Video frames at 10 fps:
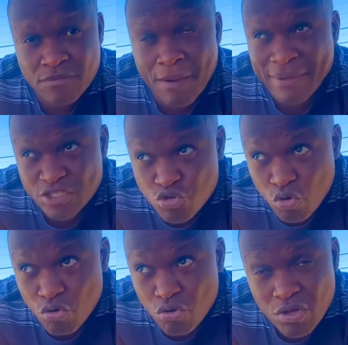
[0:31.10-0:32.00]
Number
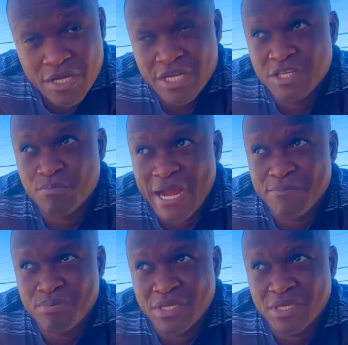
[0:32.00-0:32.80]
two, it might